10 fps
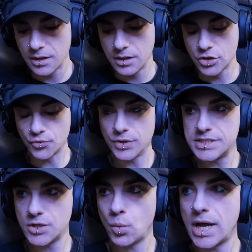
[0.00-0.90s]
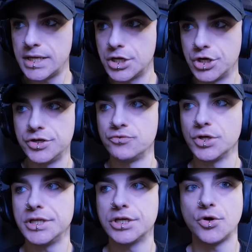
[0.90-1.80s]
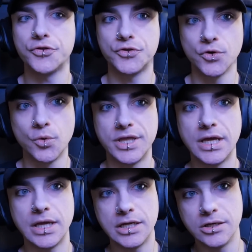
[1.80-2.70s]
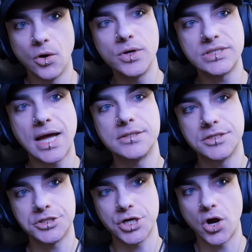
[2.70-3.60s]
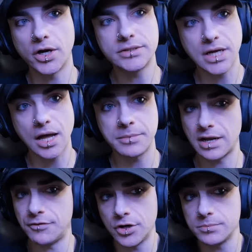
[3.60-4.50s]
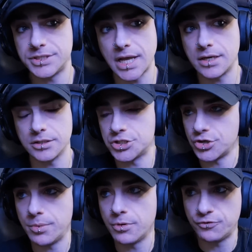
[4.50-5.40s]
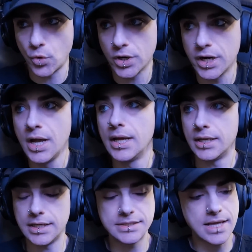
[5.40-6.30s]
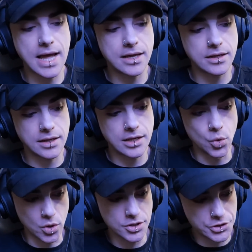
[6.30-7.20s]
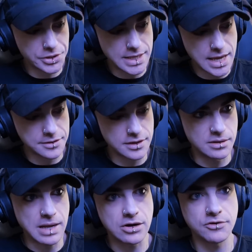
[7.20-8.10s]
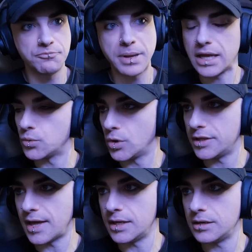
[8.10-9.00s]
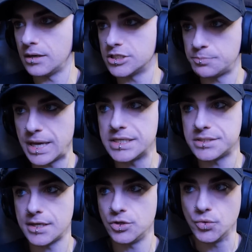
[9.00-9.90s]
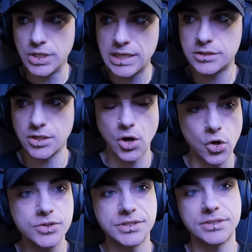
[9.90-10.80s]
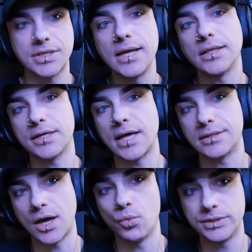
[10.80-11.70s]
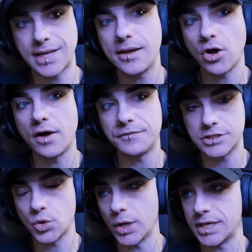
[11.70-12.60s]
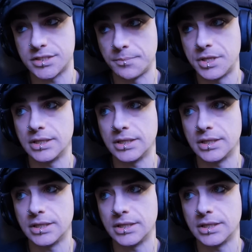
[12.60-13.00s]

The reason why he couldn't really go through with it, and he always had such a hard time, and I've heard him say it on stream before, is that in order to get the amount of bandwidth and space that you need to host a site like that would take off as quick as something